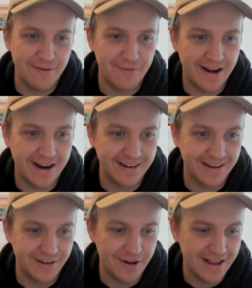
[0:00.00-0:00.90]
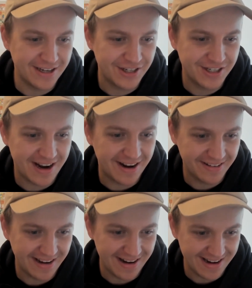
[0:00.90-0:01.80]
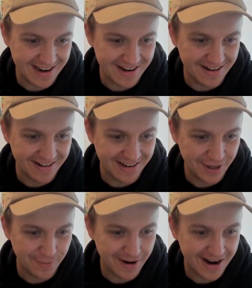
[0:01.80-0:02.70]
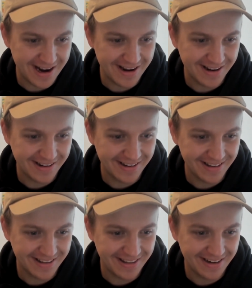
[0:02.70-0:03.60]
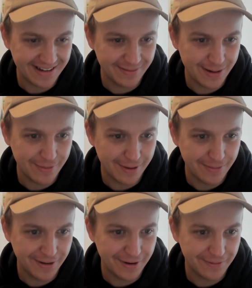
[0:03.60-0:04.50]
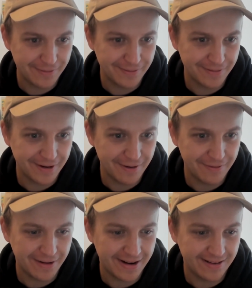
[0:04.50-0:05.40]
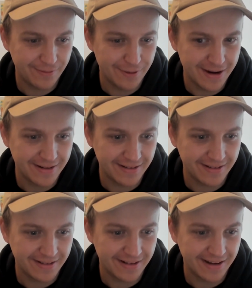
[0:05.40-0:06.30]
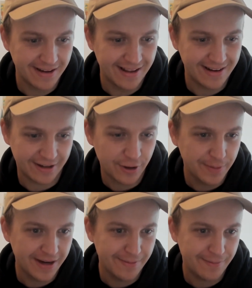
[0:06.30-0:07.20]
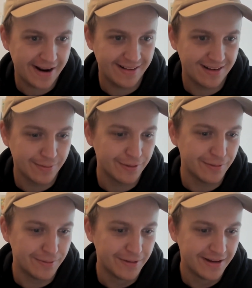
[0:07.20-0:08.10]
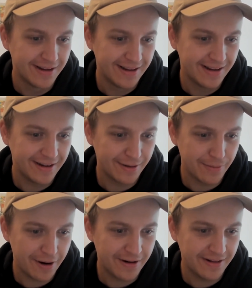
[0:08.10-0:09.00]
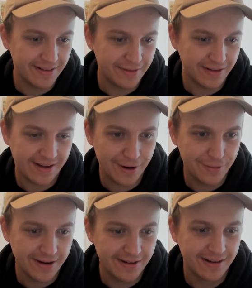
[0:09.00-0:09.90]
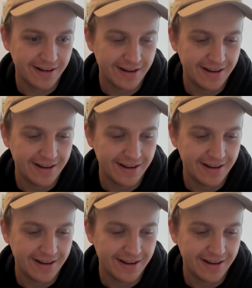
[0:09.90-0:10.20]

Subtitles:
have like, do you know that SHA CDN UI thing that's been popping off over the last few months? Like the copy and pastable components with Tailwind.